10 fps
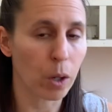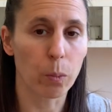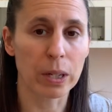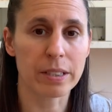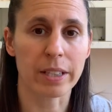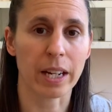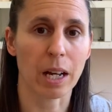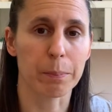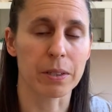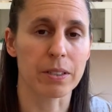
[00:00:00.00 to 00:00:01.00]
Once that
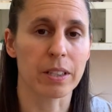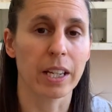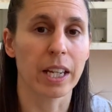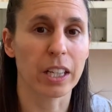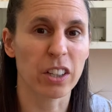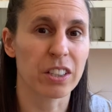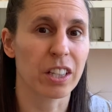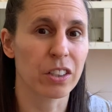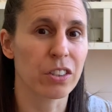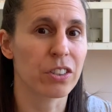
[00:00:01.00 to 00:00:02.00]
happens, it
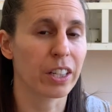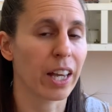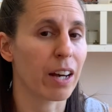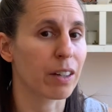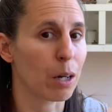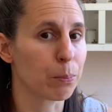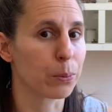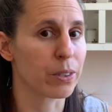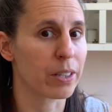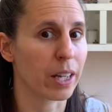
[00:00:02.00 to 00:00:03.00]
continues to count
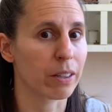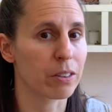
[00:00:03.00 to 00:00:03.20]
upwards then.